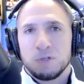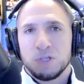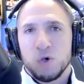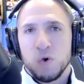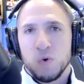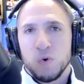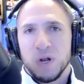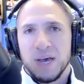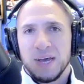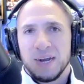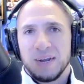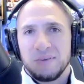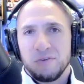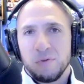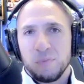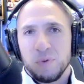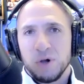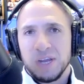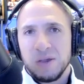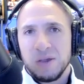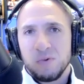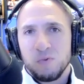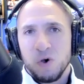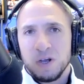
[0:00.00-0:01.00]
going on,
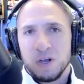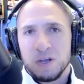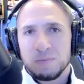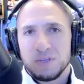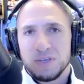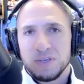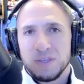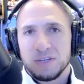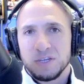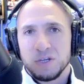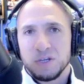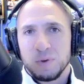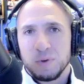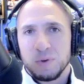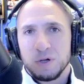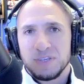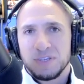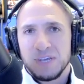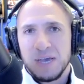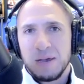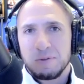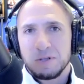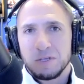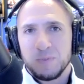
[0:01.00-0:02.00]
everybody? Welcome to the Turnbuckle
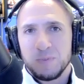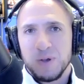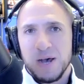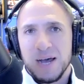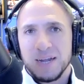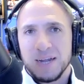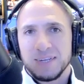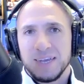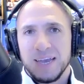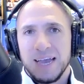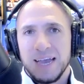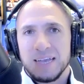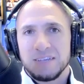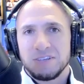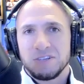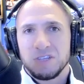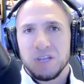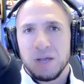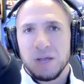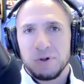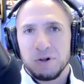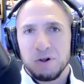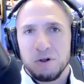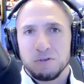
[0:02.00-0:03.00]
Topics podcast.
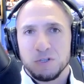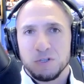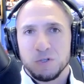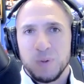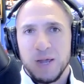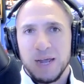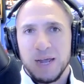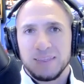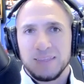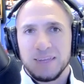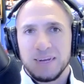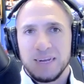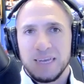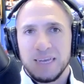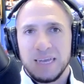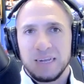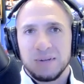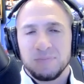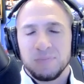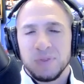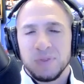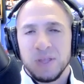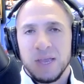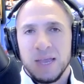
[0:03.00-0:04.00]
I'm your host, Pat
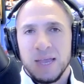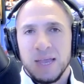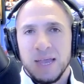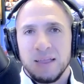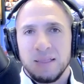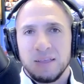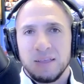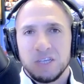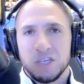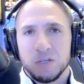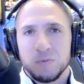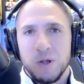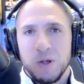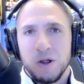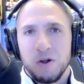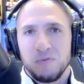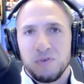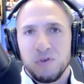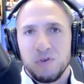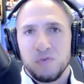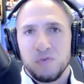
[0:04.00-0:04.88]
Deneen, and this is my review of